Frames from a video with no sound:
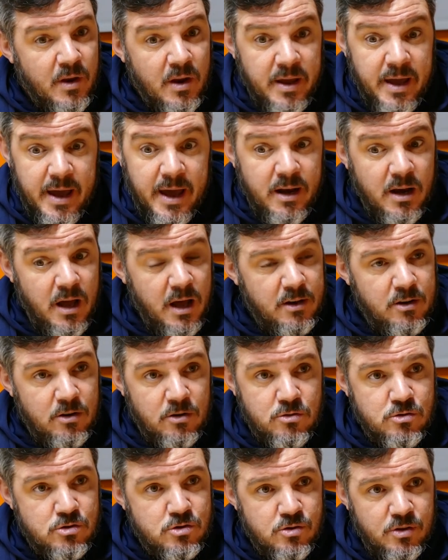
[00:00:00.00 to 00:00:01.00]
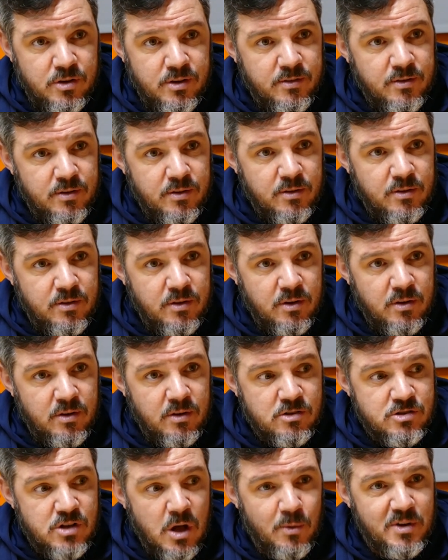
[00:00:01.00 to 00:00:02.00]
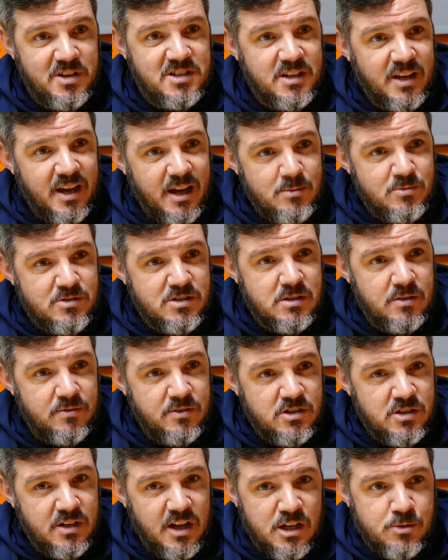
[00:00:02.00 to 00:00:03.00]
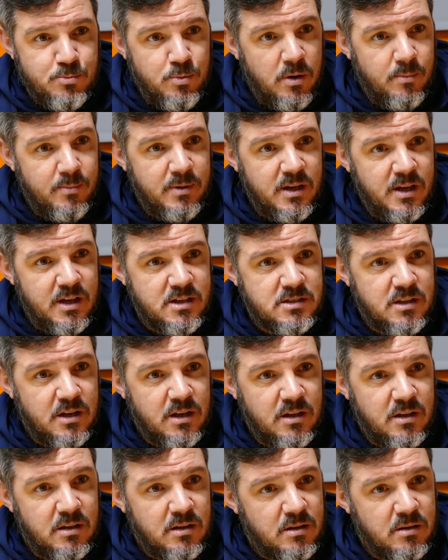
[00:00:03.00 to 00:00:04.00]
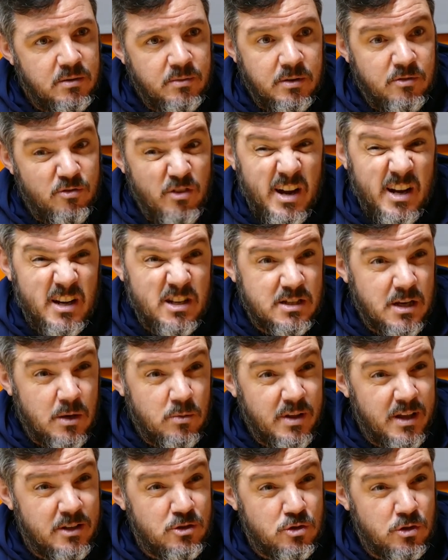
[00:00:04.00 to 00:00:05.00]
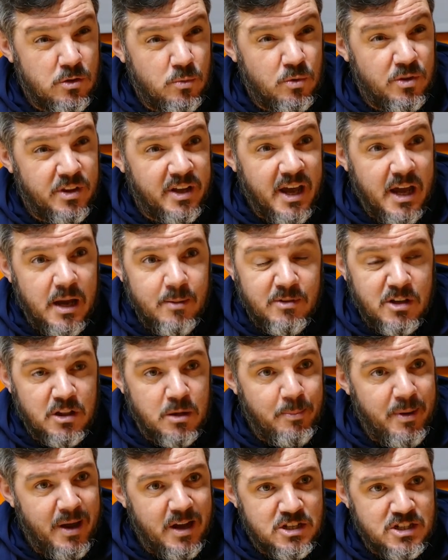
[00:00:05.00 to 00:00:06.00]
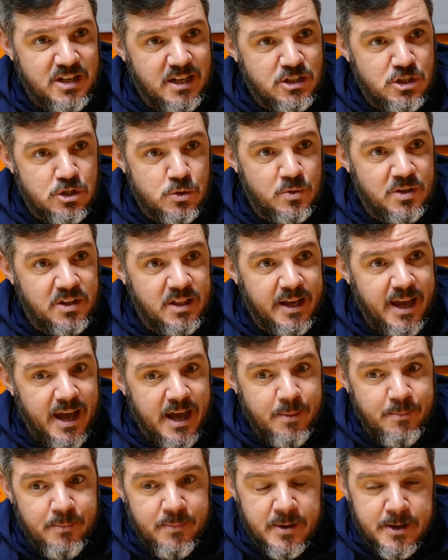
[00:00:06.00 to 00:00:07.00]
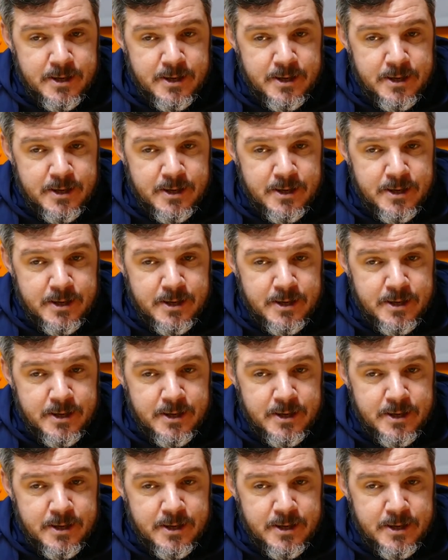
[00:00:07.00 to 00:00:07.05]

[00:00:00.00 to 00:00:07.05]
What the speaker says: Yeah, no, they're a good side. There's no easy games. The division asked Bromley yesterday when really Southend should have won the game. They had the better chances within the game.